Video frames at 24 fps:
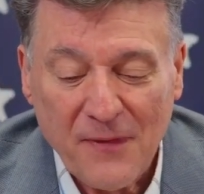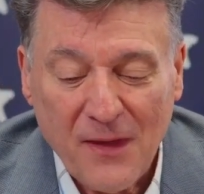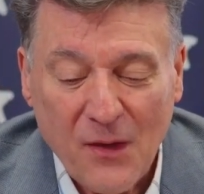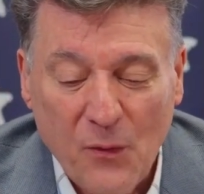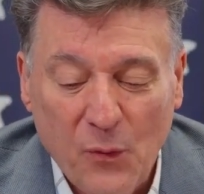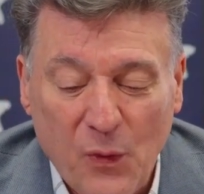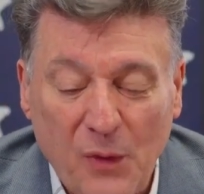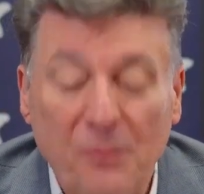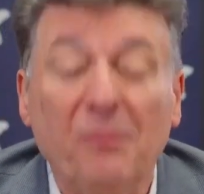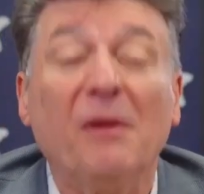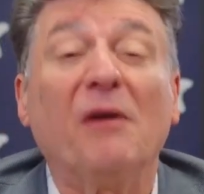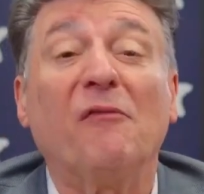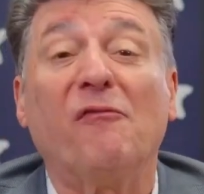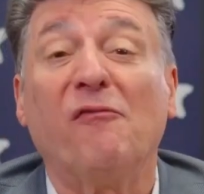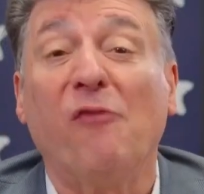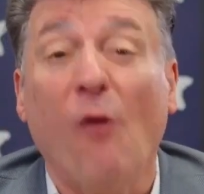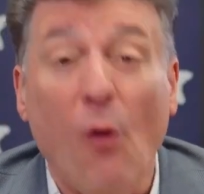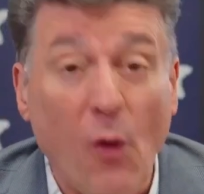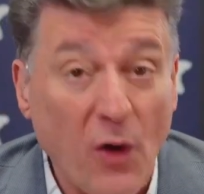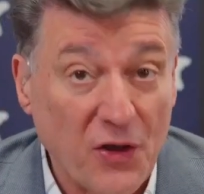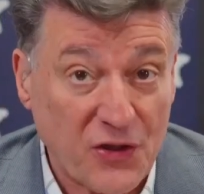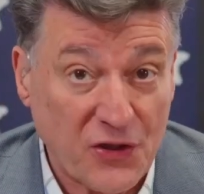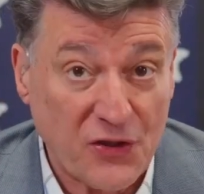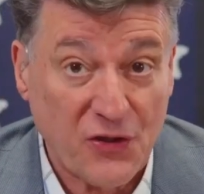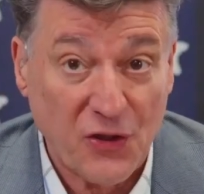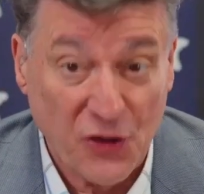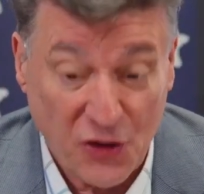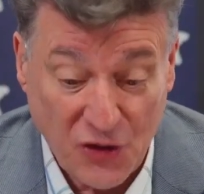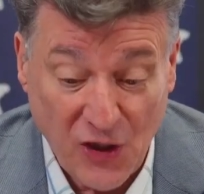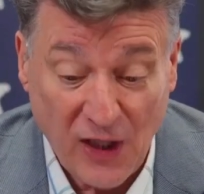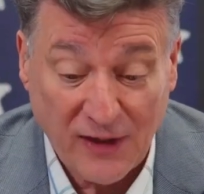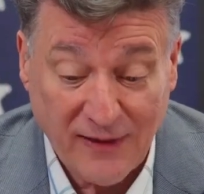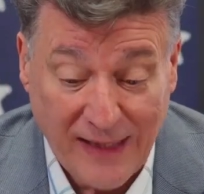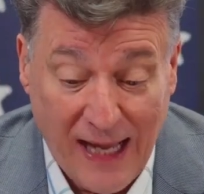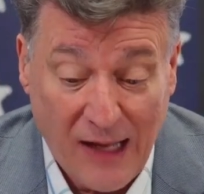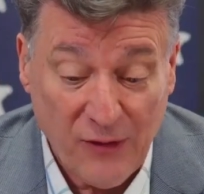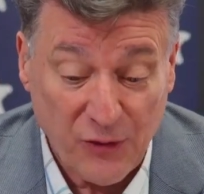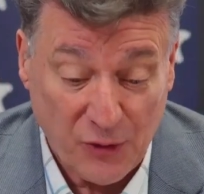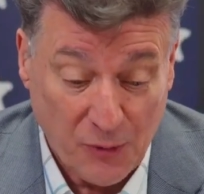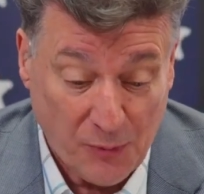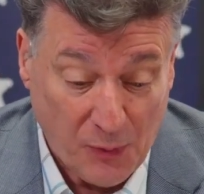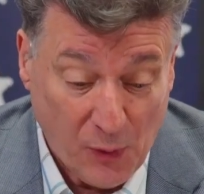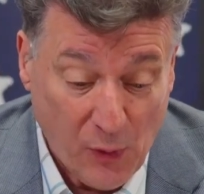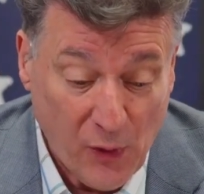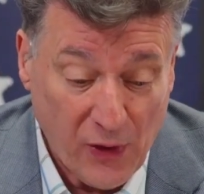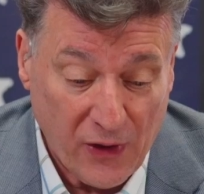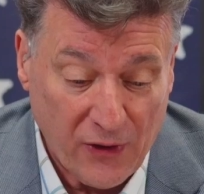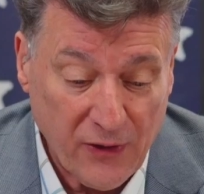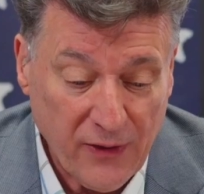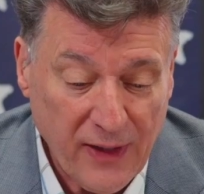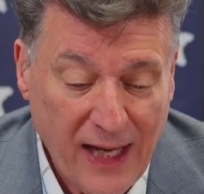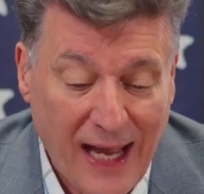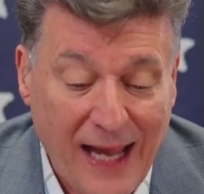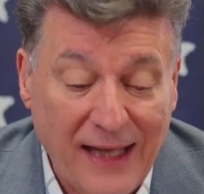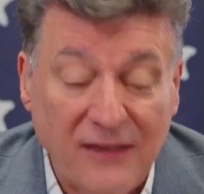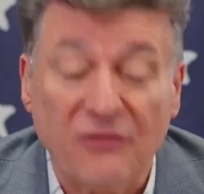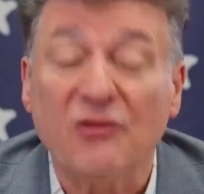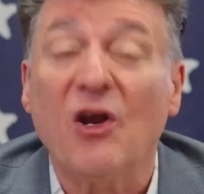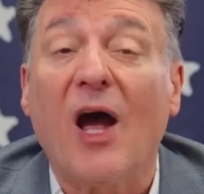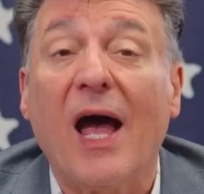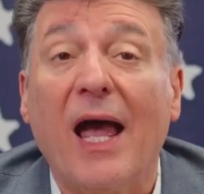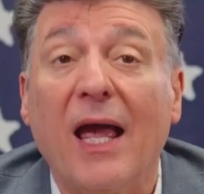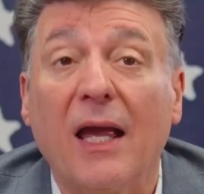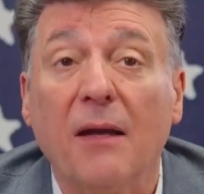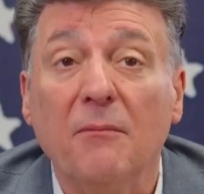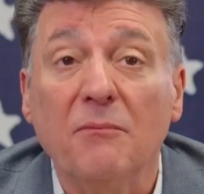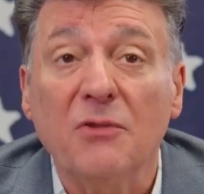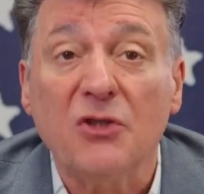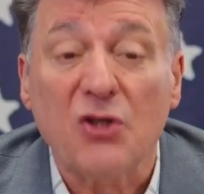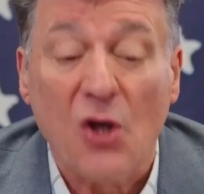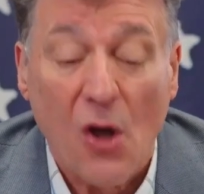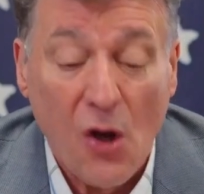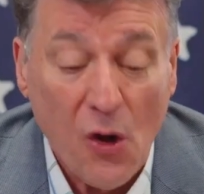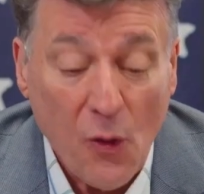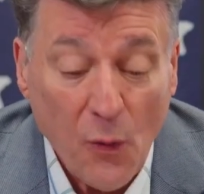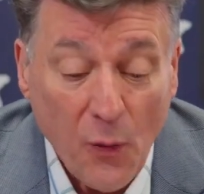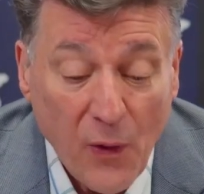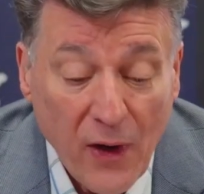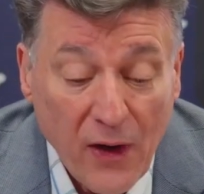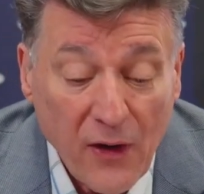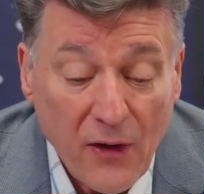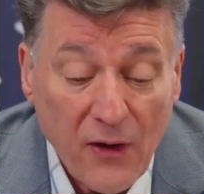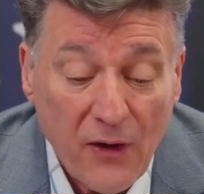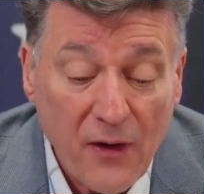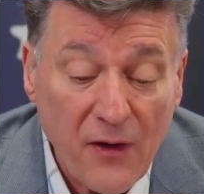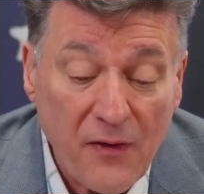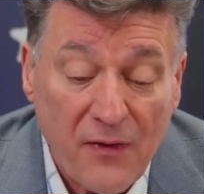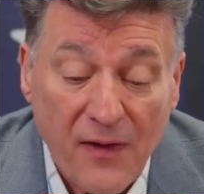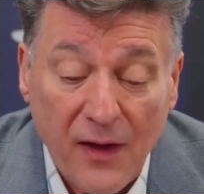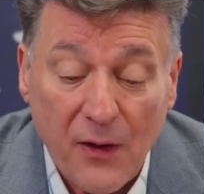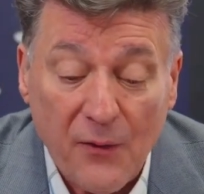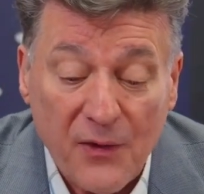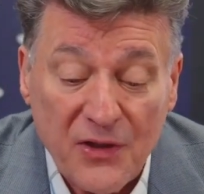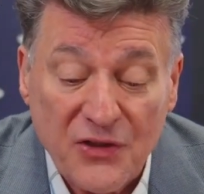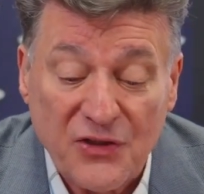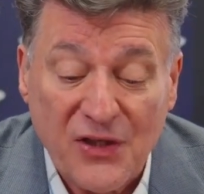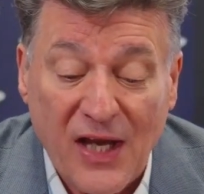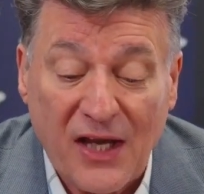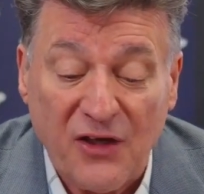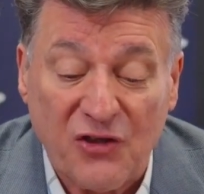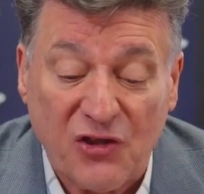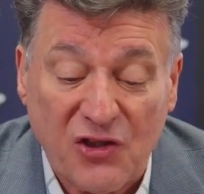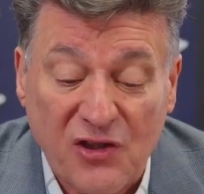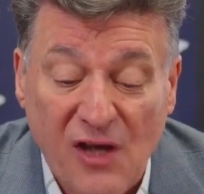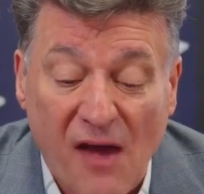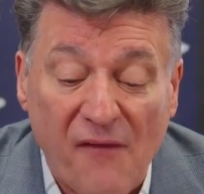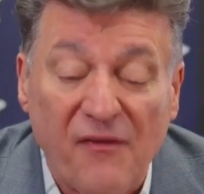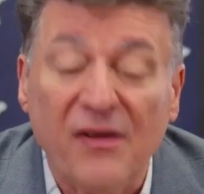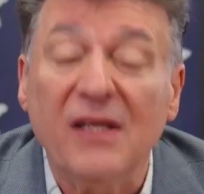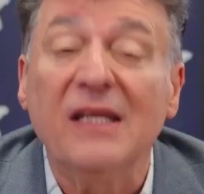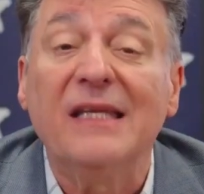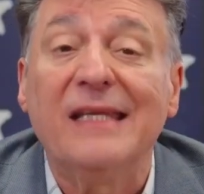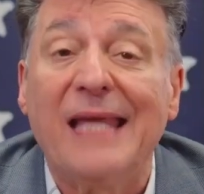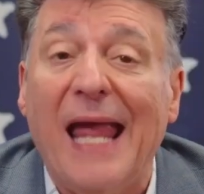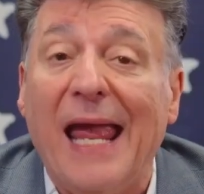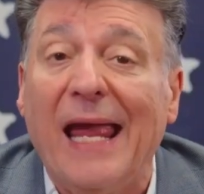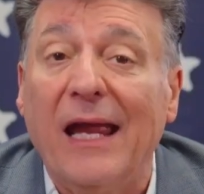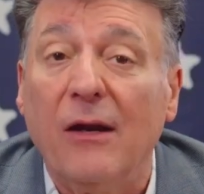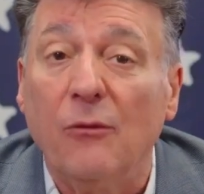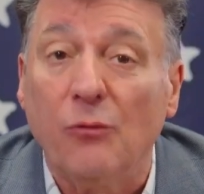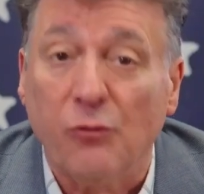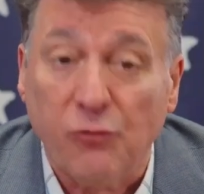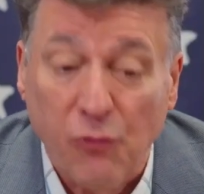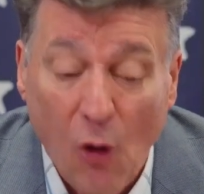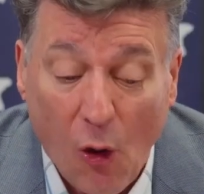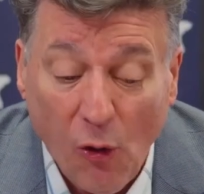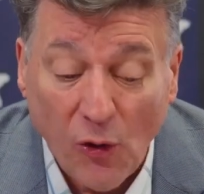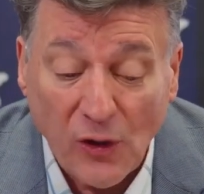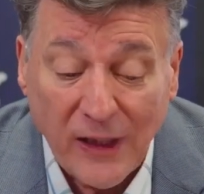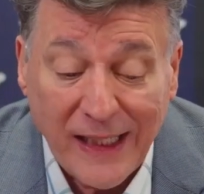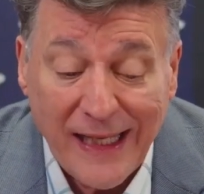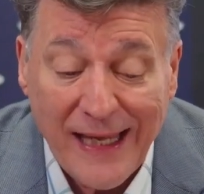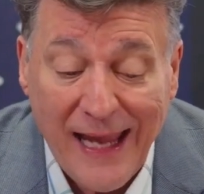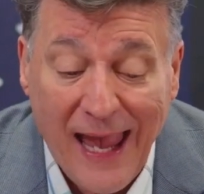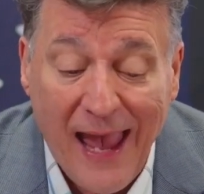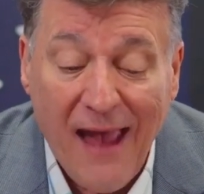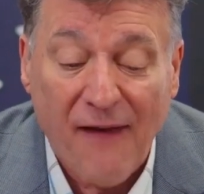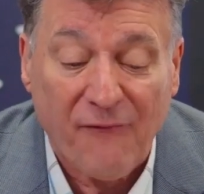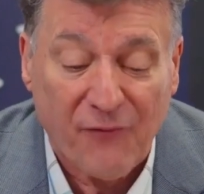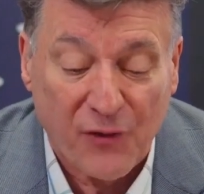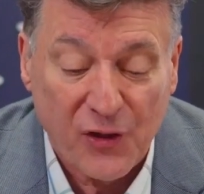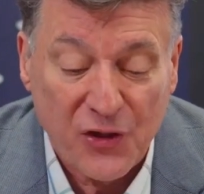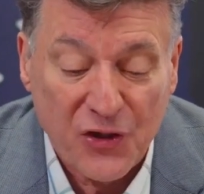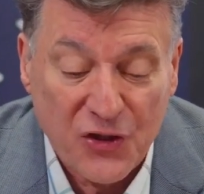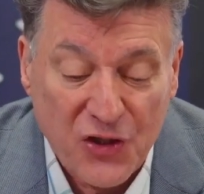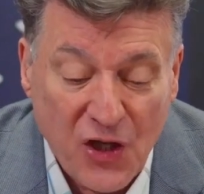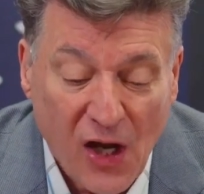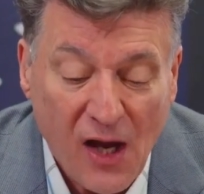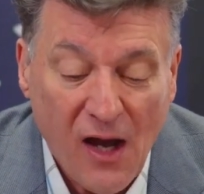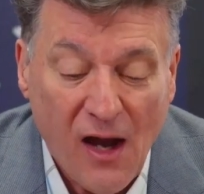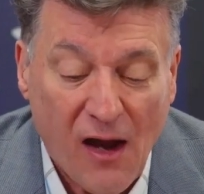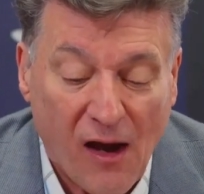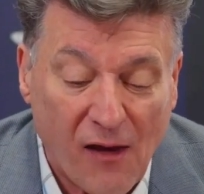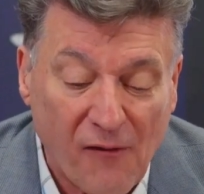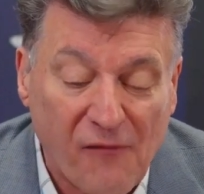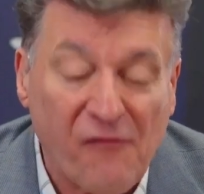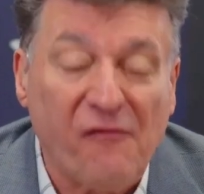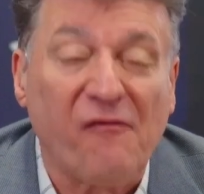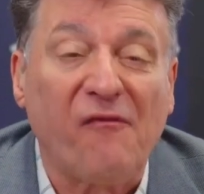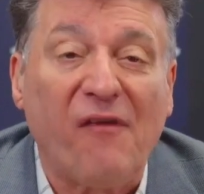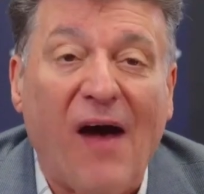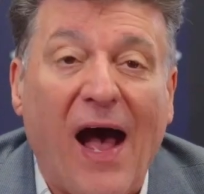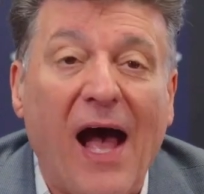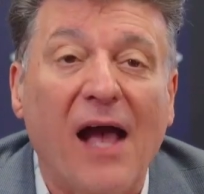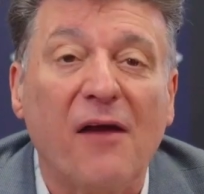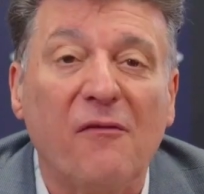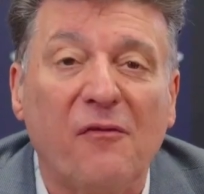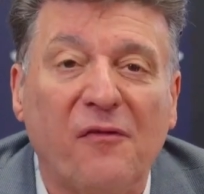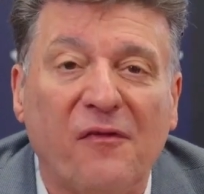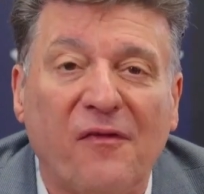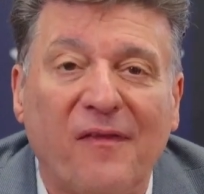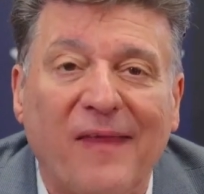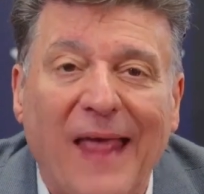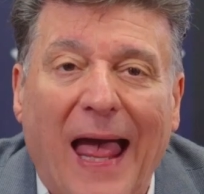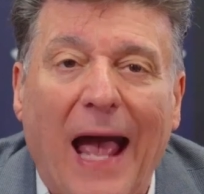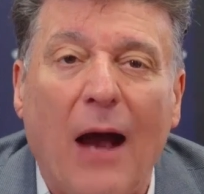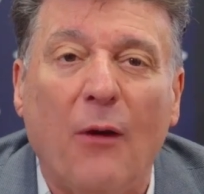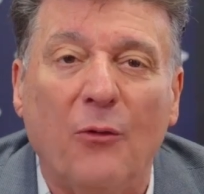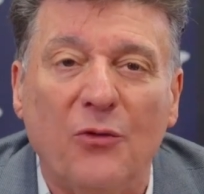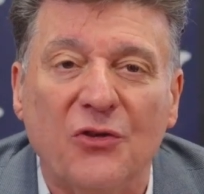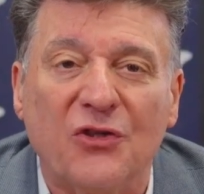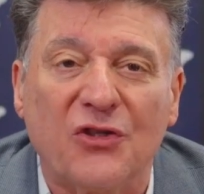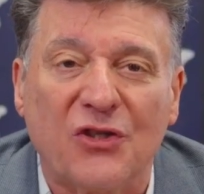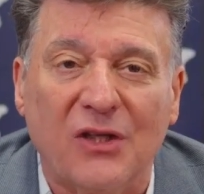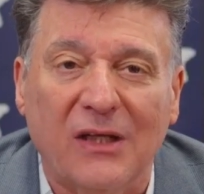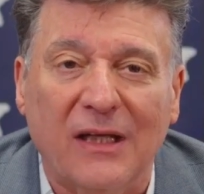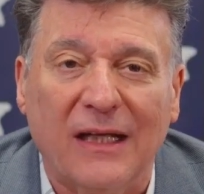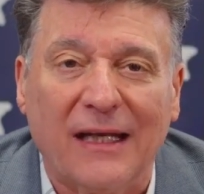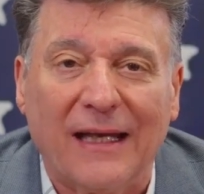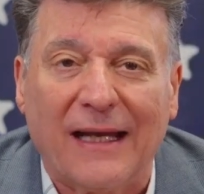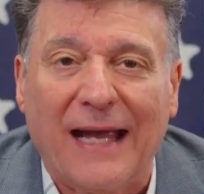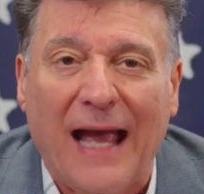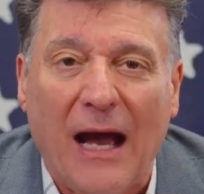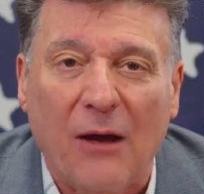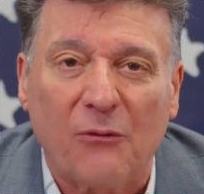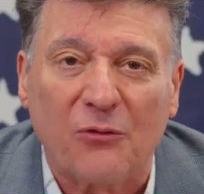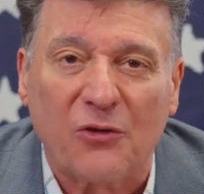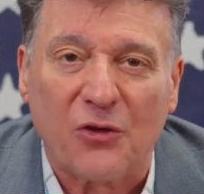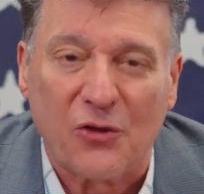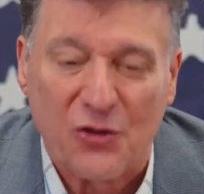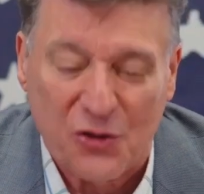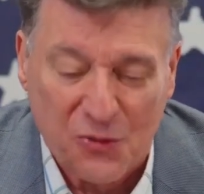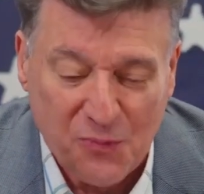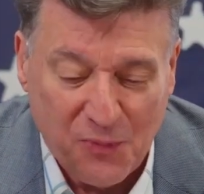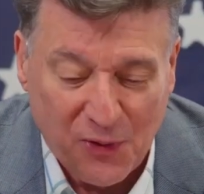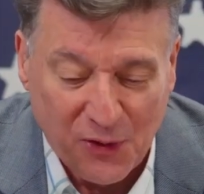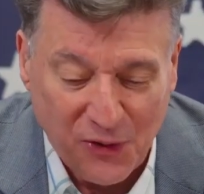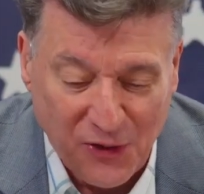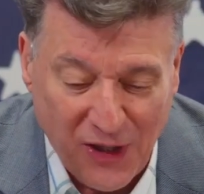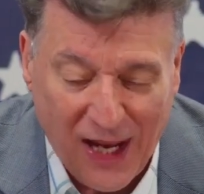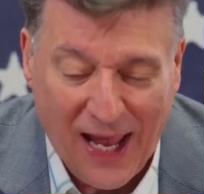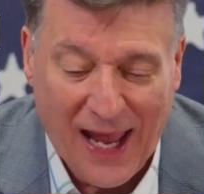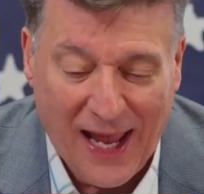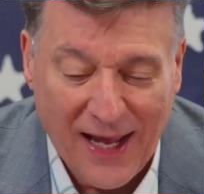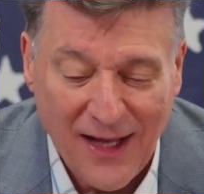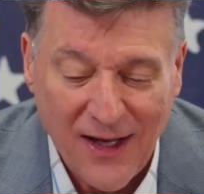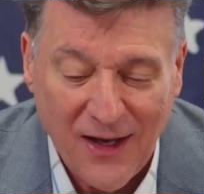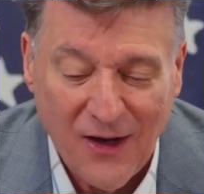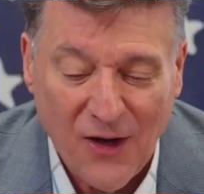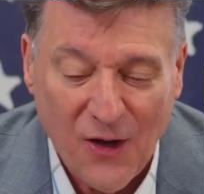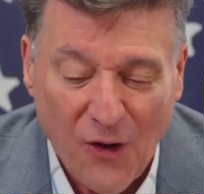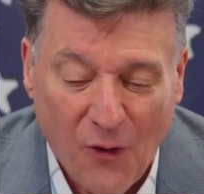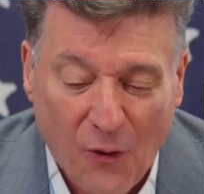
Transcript: would be forced to shut down the border at times where there is a 7-day rolling average of 5,000 encounters per day